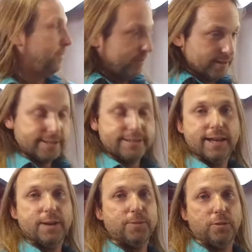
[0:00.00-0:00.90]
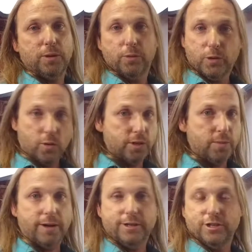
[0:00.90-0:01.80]
this is the setup that we record them
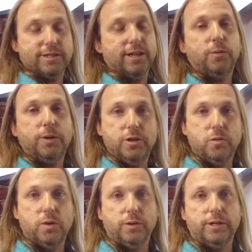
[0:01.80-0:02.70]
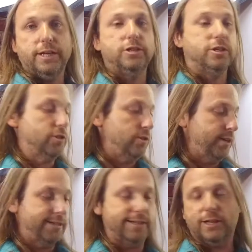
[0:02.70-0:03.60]
on, just like we do when we're teaching. So you
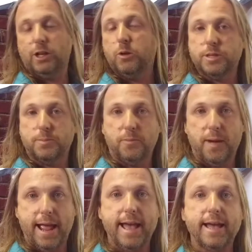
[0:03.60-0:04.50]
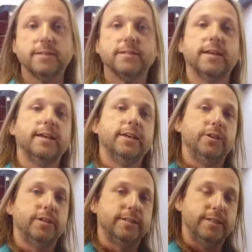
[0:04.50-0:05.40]
can see the close-up of my hands, you
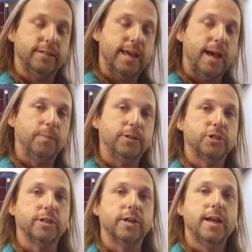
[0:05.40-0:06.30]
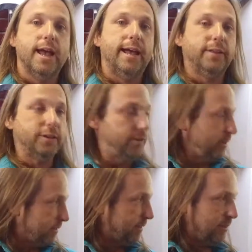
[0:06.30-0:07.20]
can see the tablature, and then you
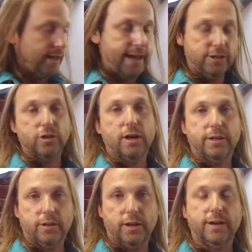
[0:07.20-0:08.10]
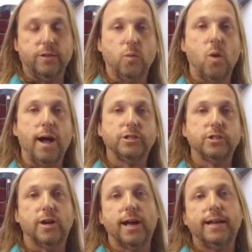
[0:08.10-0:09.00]
can see the headshot and the kind of the wide
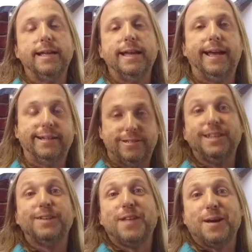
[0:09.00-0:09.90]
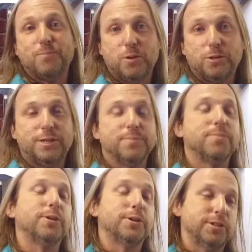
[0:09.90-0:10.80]
shot. And it's to give that most
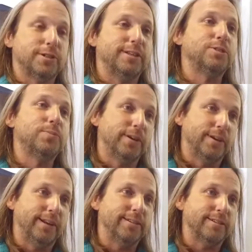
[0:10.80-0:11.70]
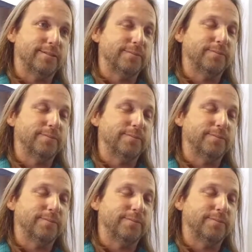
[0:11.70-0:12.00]
in-person experience.